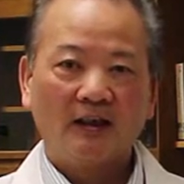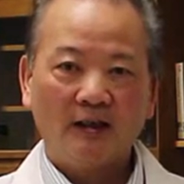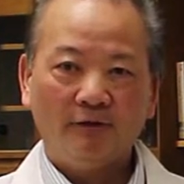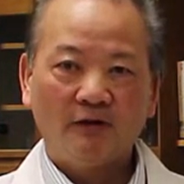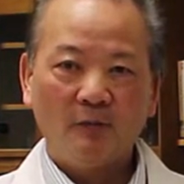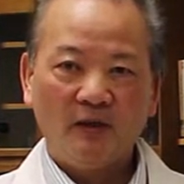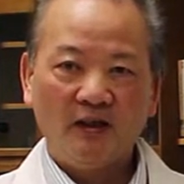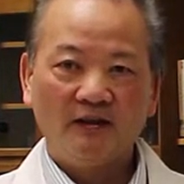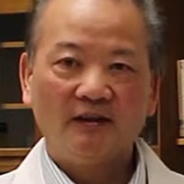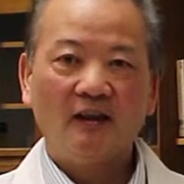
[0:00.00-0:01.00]
GIFT
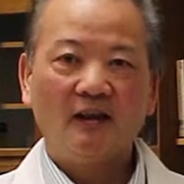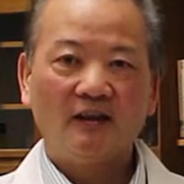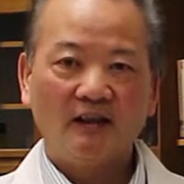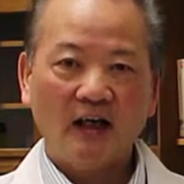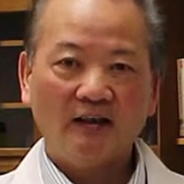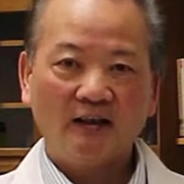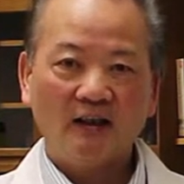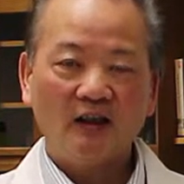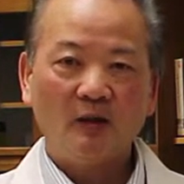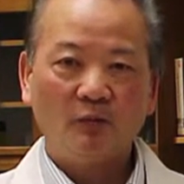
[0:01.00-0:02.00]
means
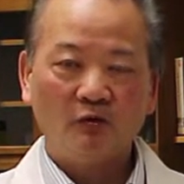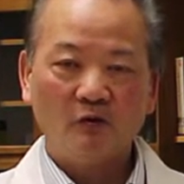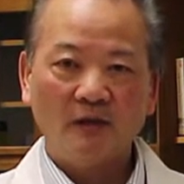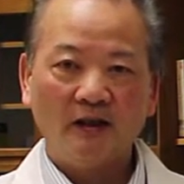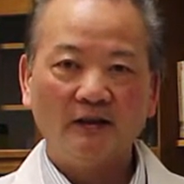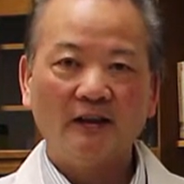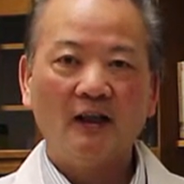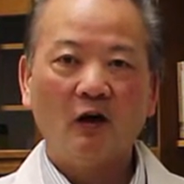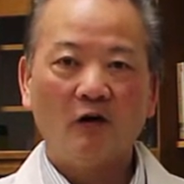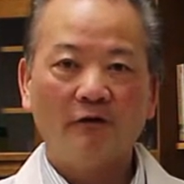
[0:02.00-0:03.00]
genetic improvement
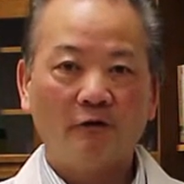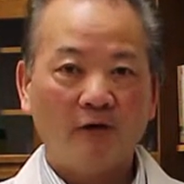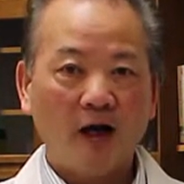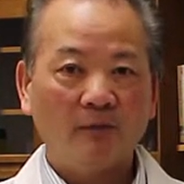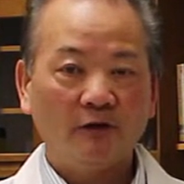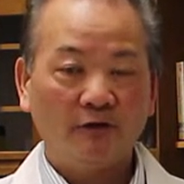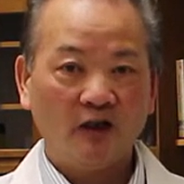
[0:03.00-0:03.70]
of farmed